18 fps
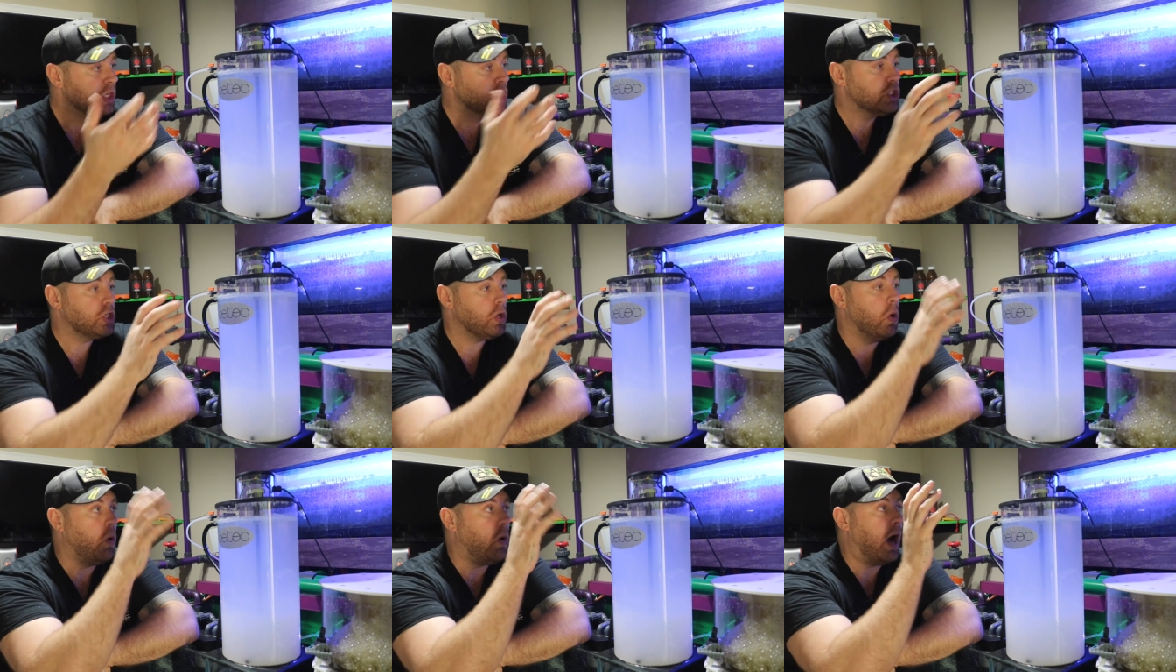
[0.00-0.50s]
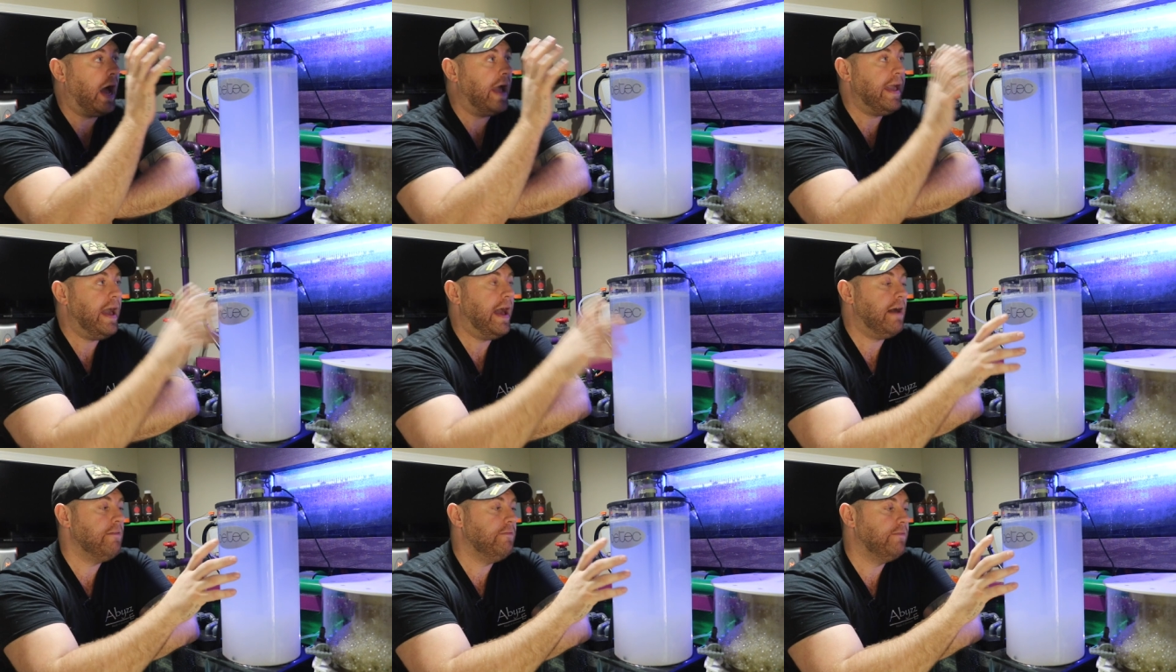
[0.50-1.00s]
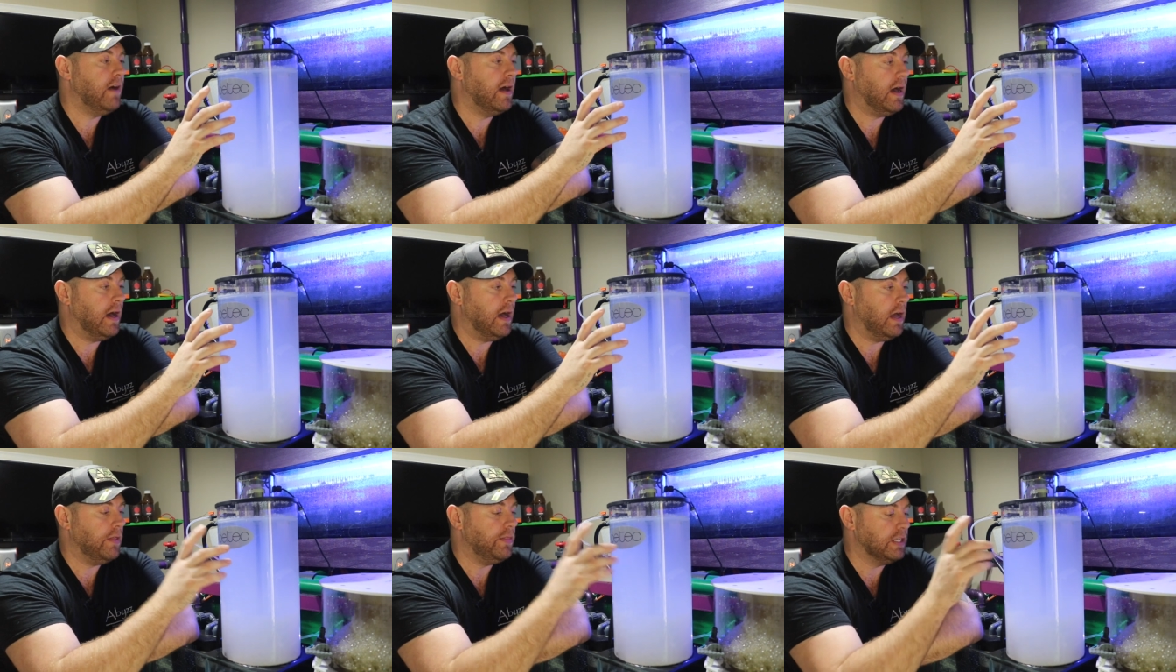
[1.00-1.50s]
So I have
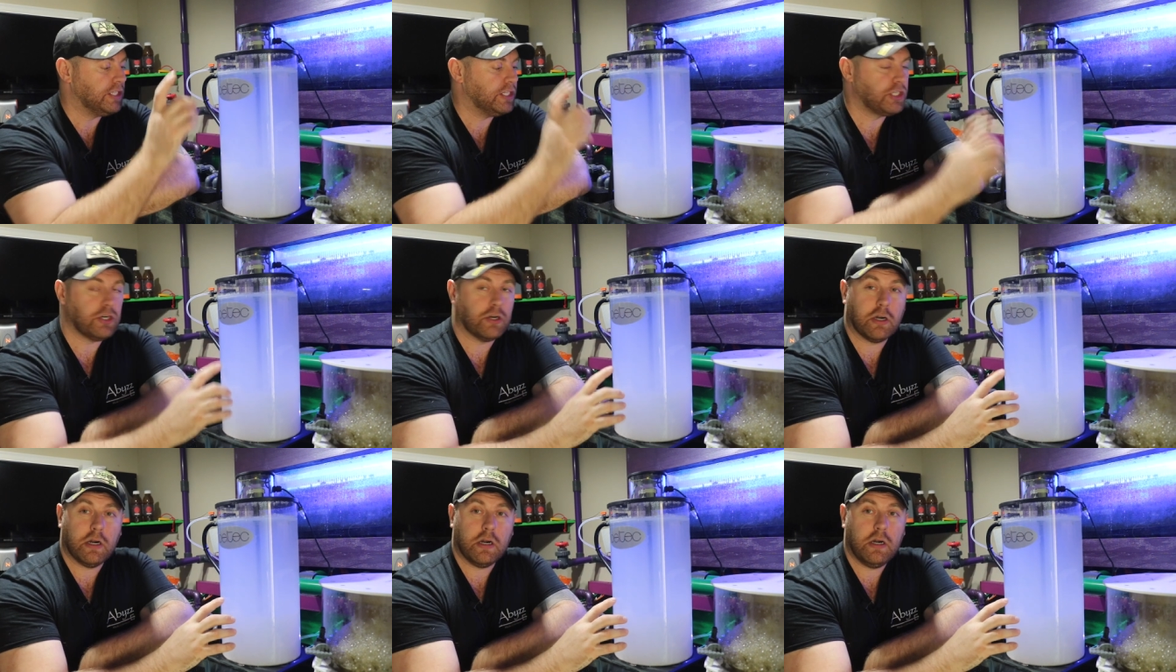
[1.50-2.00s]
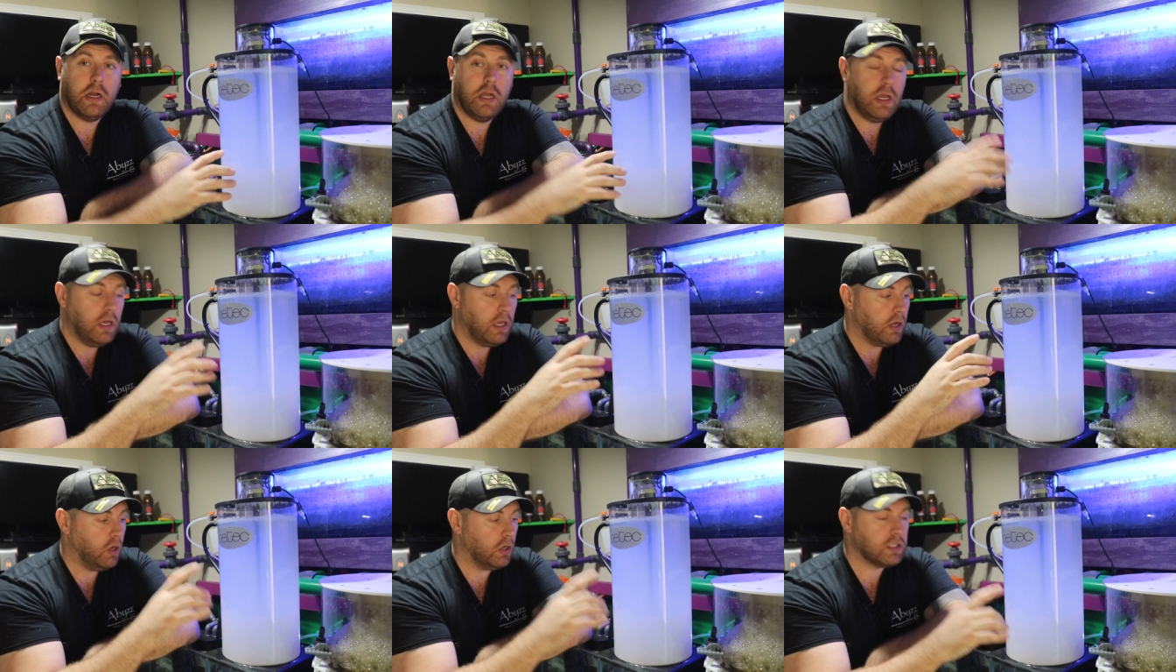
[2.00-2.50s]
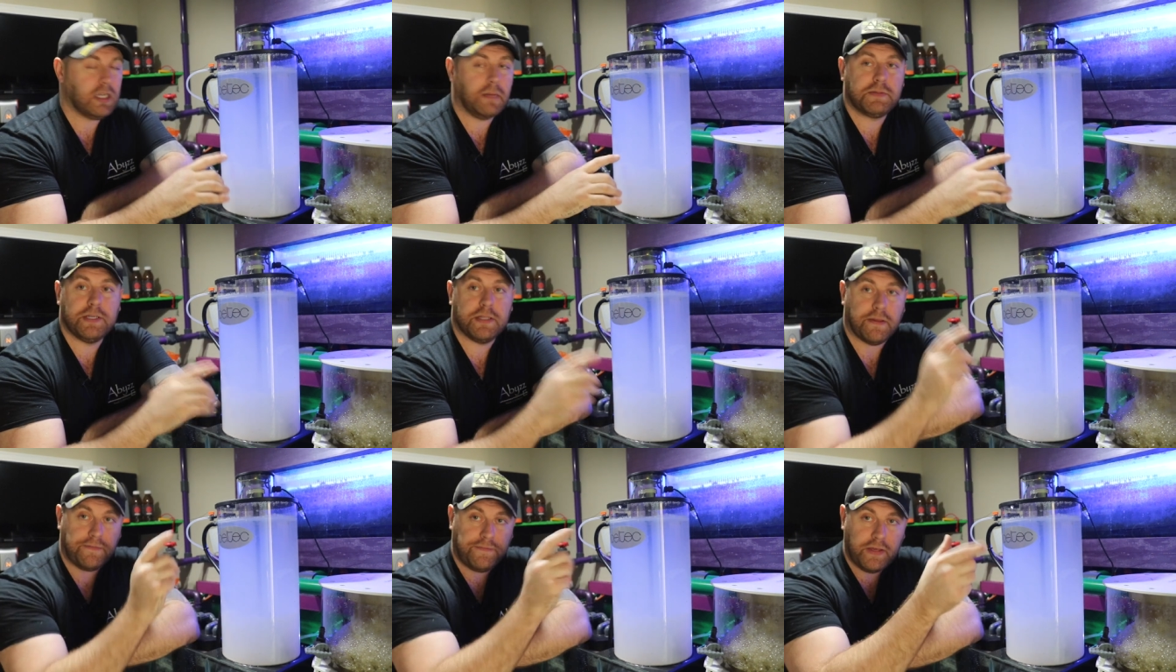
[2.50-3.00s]
uh, the stir hooked up
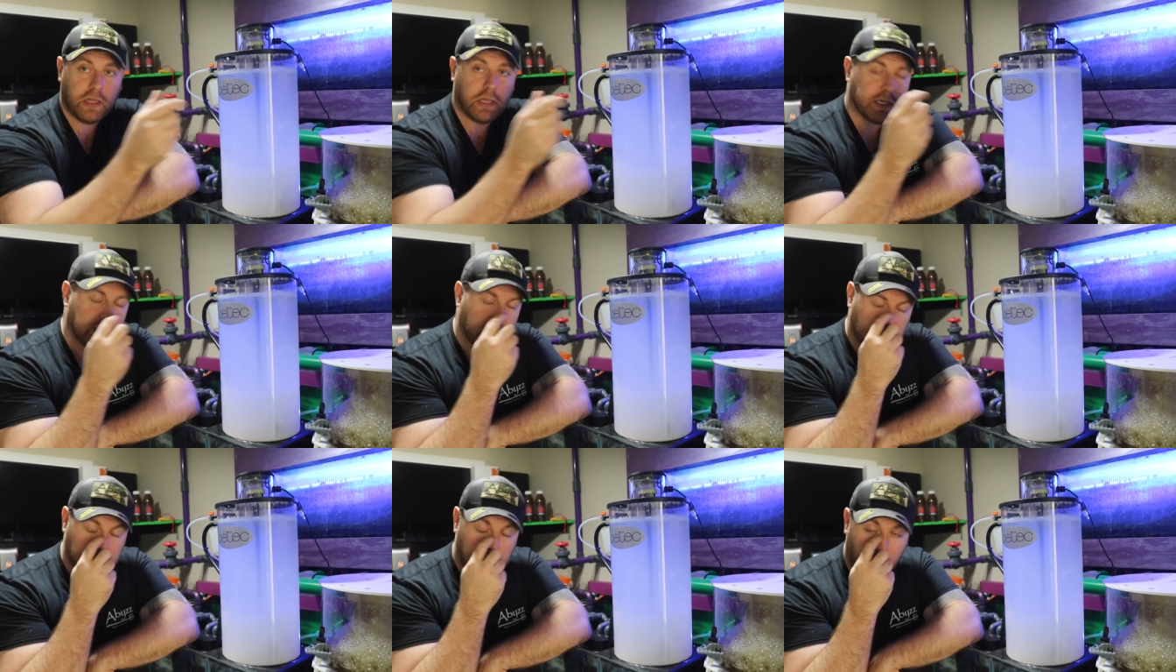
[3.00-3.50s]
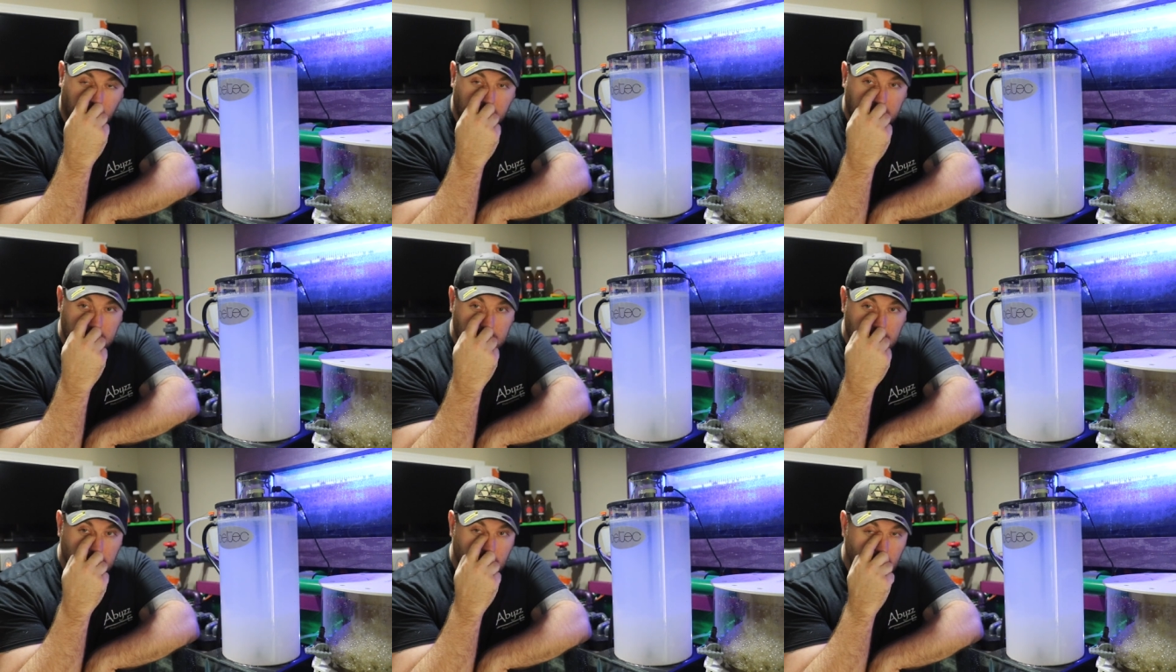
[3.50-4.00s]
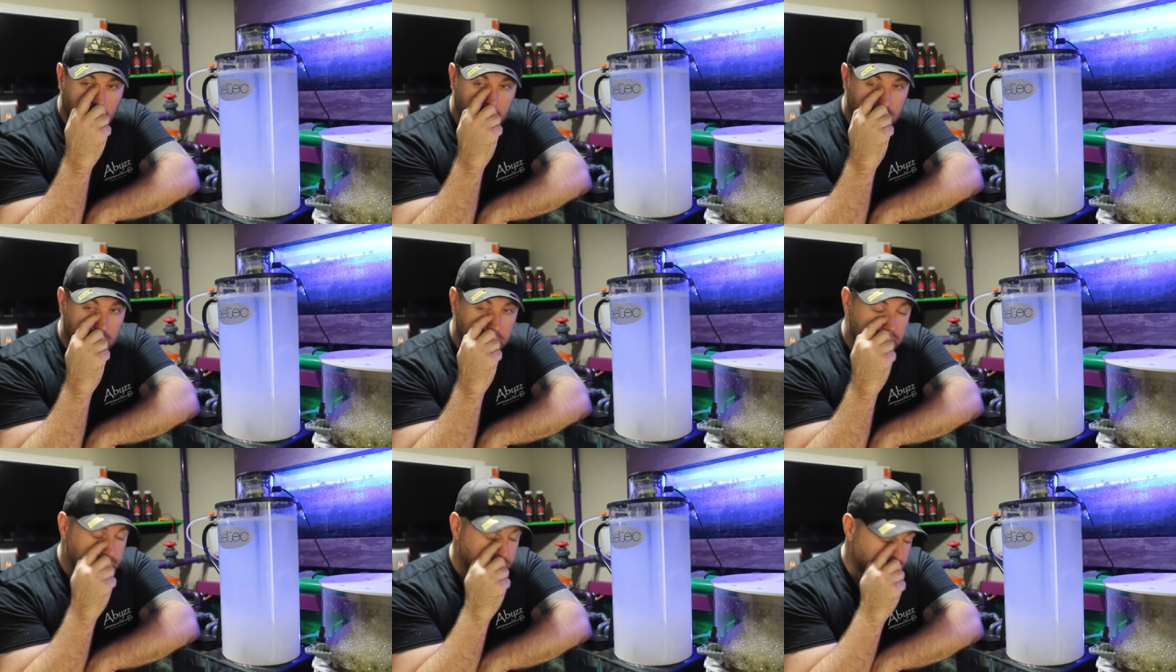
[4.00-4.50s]
to the Felix Smart
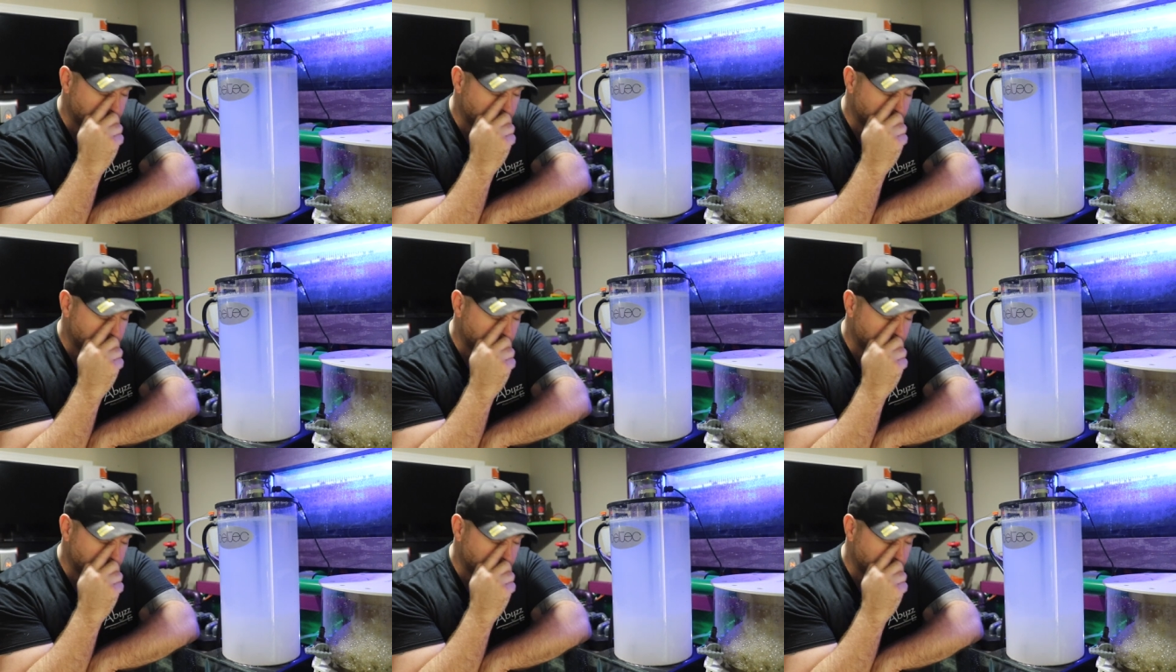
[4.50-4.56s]
controller.